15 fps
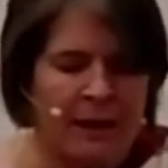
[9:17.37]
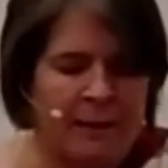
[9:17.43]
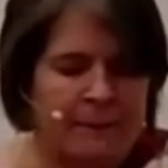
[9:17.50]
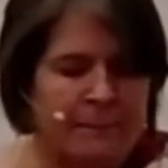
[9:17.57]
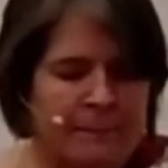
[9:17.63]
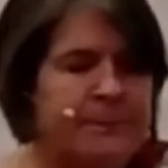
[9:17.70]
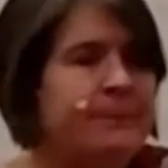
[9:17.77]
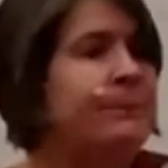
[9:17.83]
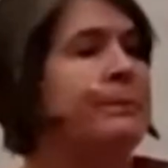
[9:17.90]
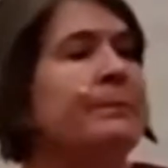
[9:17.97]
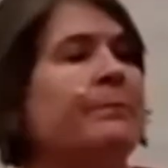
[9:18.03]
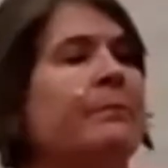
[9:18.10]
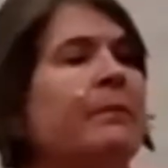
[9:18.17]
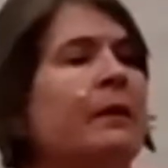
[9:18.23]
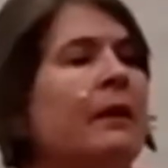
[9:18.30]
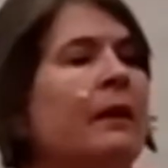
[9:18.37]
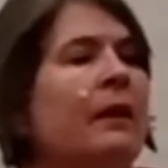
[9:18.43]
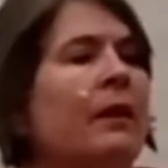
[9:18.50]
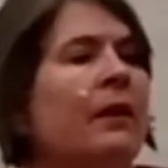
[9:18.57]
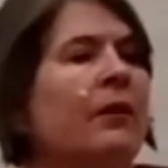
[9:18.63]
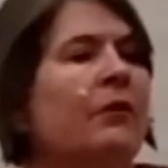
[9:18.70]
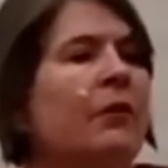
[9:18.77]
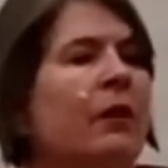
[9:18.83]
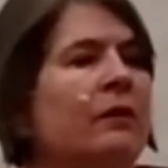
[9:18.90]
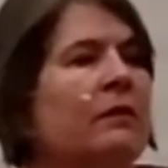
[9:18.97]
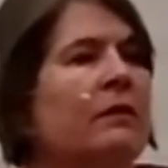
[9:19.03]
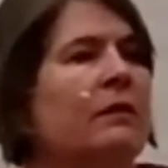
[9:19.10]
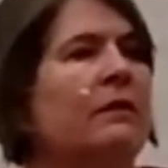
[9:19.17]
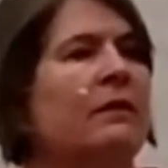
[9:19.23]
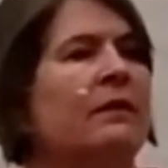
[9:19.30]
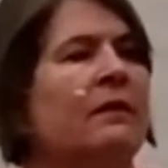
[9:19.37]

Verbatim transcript: Um, so